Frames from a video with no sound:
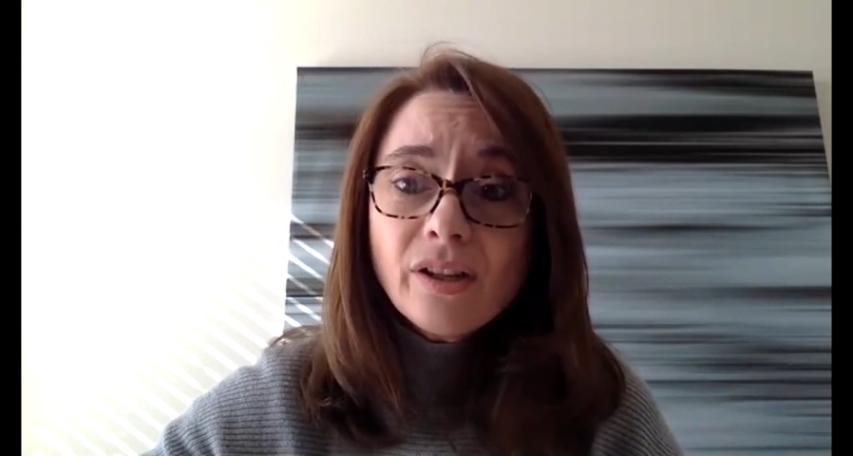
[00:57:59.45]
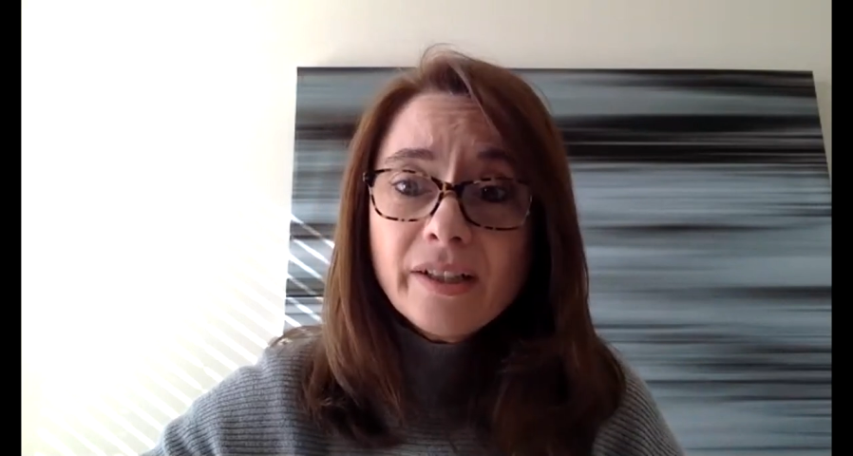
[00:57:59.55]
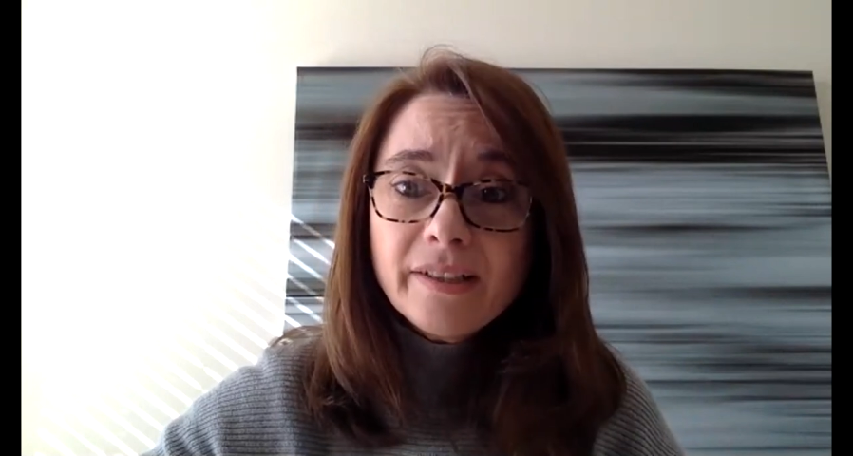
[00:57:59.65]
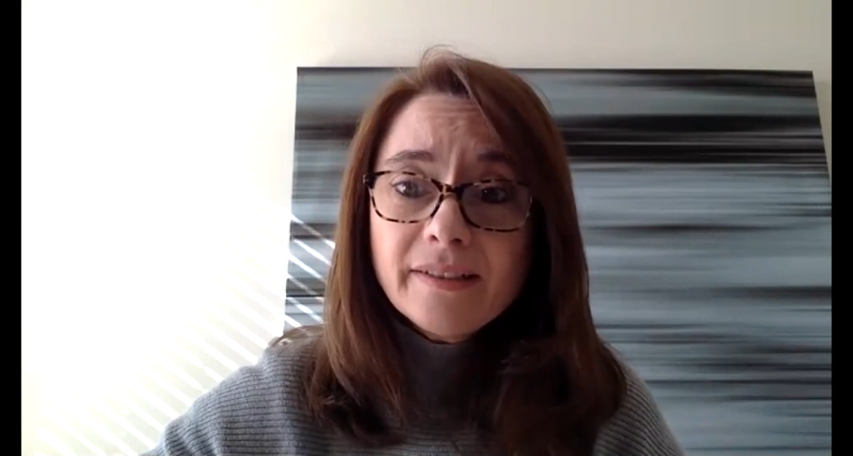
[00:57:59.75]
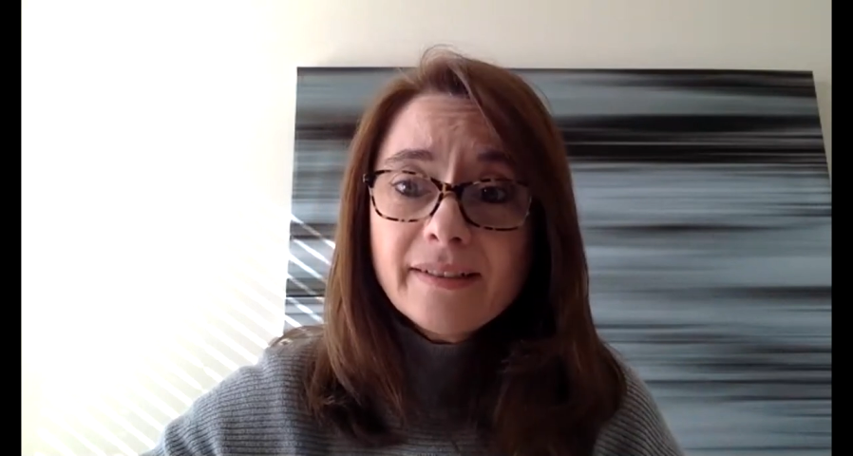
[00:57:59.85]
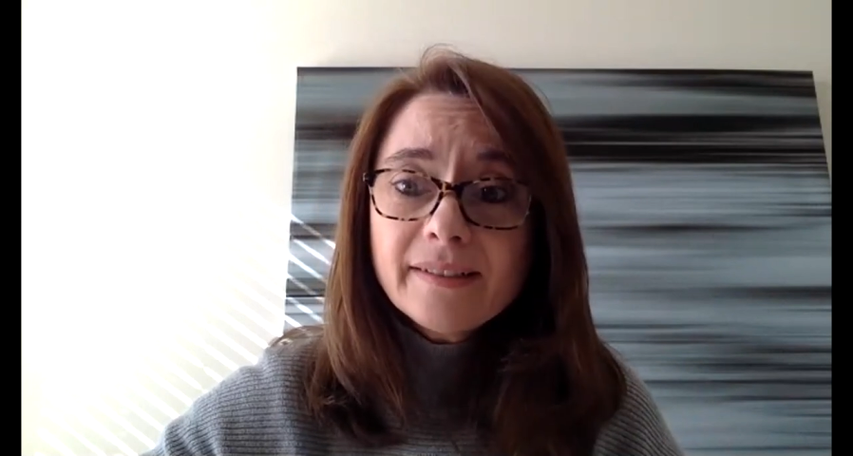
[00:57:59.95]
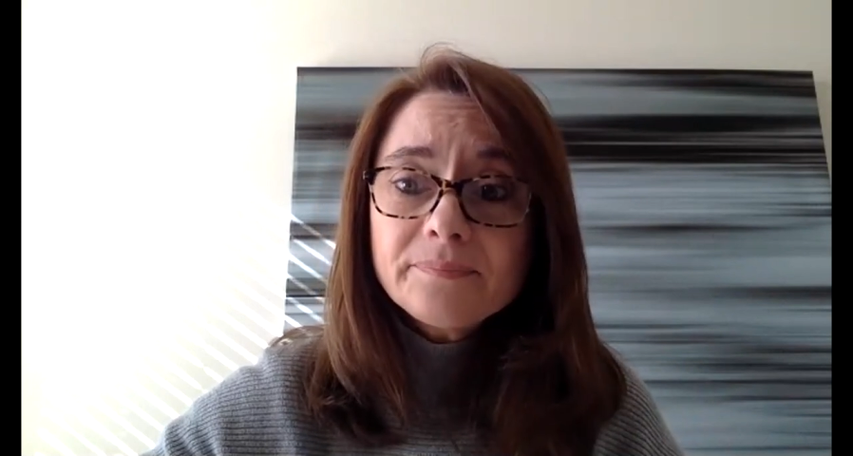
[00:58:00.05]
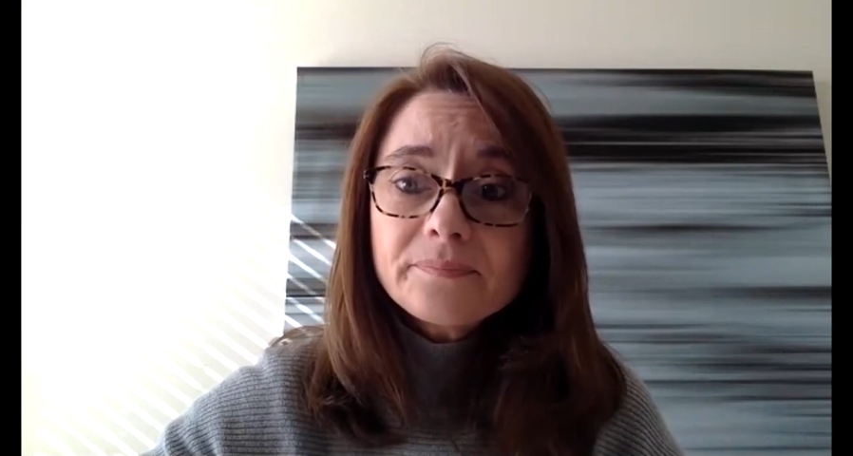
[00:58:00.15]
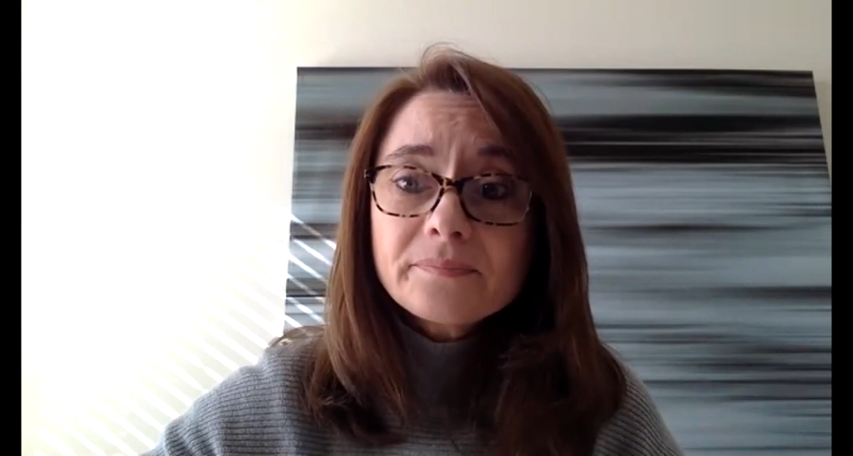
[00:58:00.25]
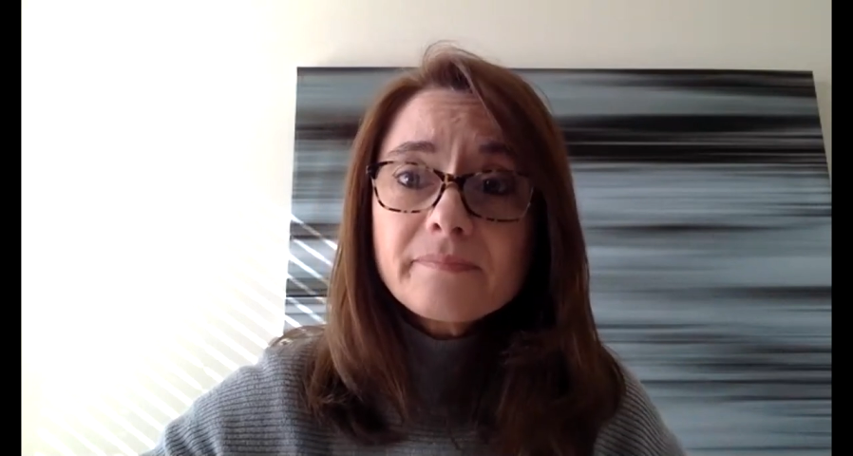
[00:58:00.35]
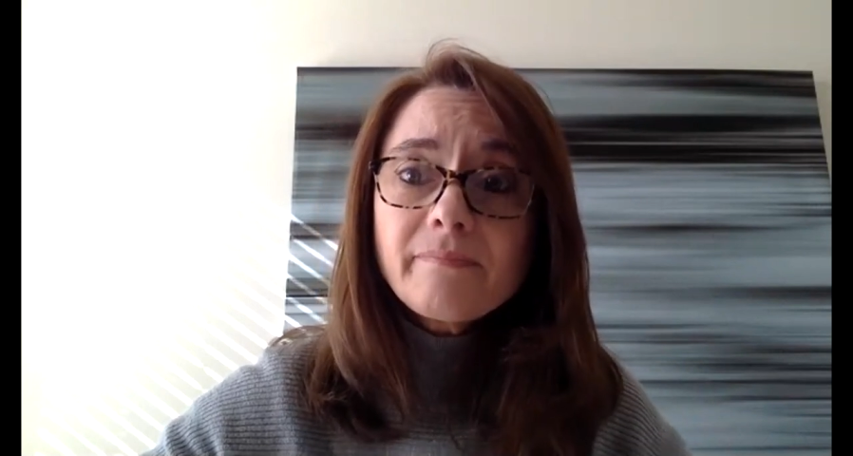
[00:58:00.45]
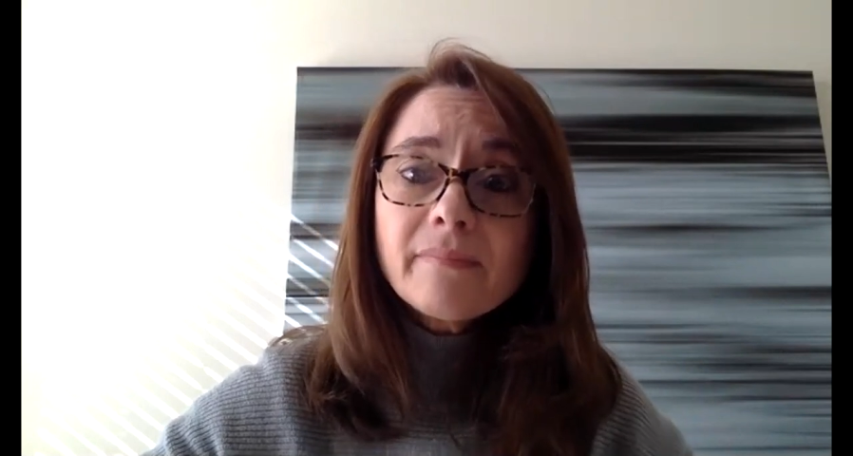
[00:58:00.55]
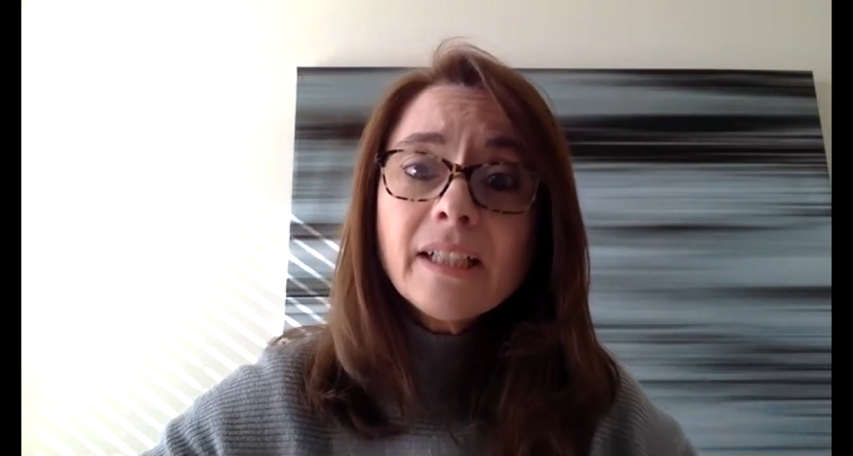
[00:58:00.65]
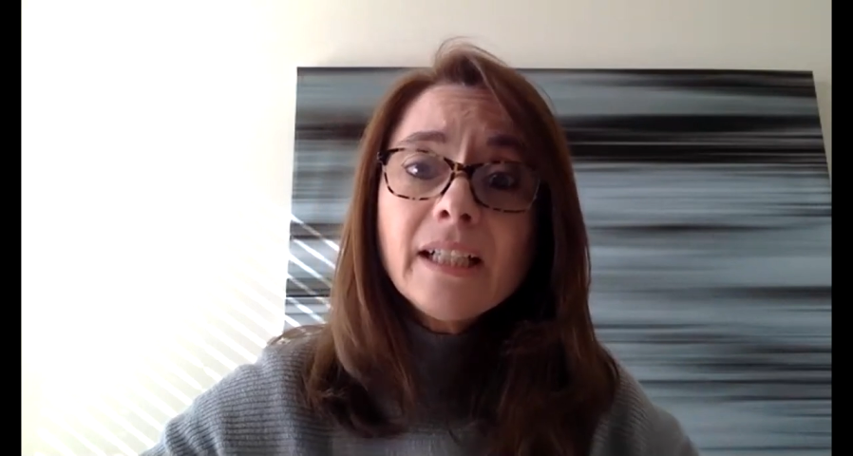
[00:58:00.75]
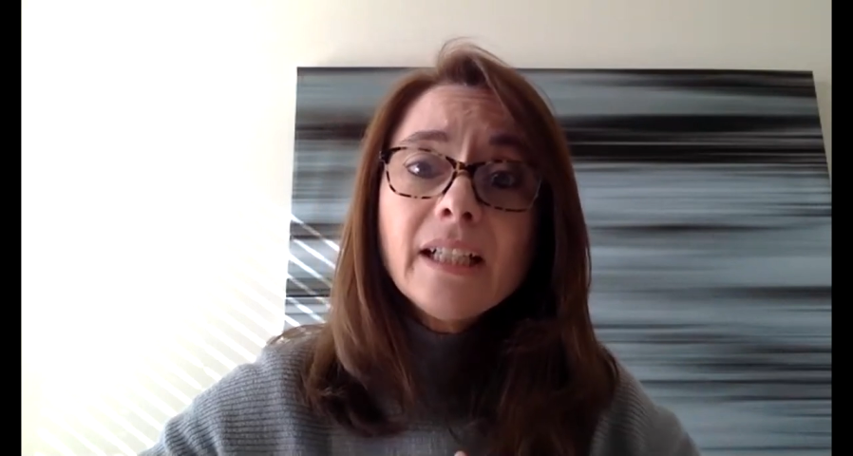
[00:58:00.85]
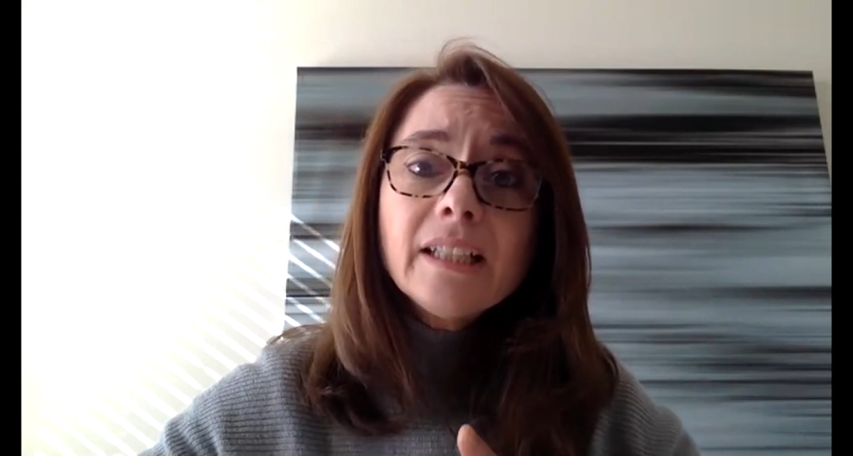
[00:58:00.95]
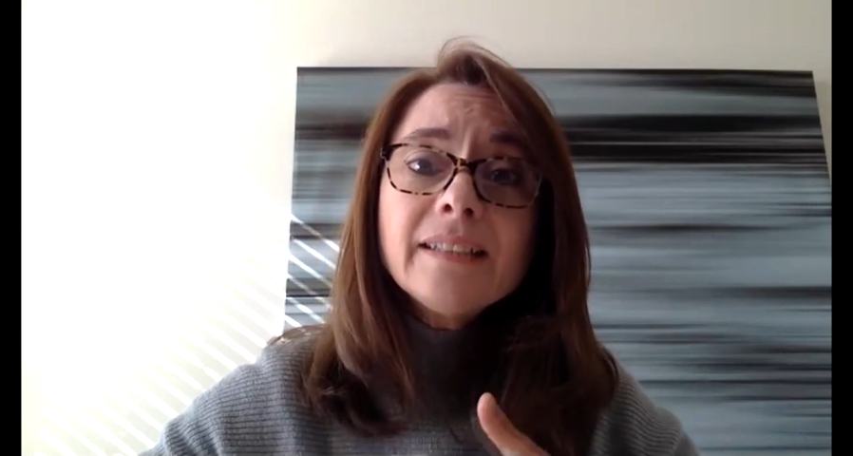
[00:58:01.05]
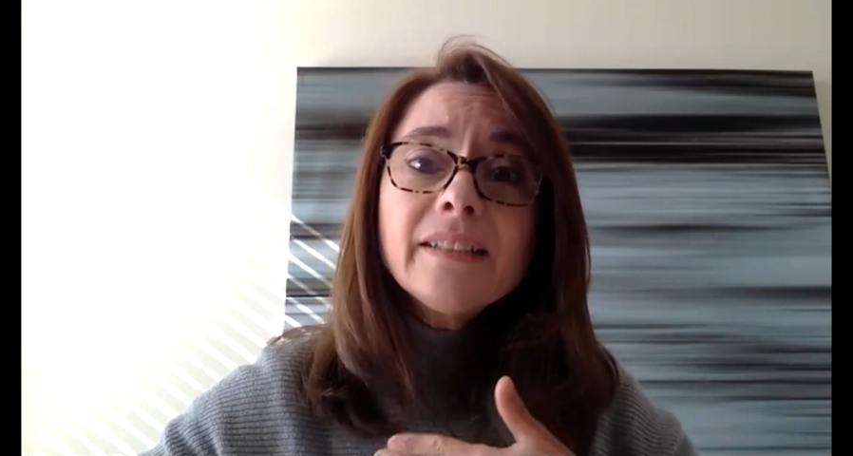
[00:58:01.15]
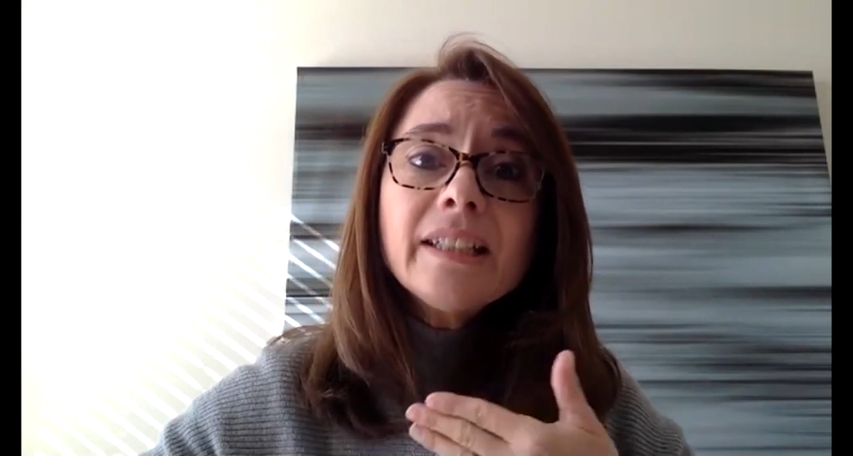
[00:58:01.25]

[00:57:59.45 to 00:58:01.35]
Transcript: audience, is there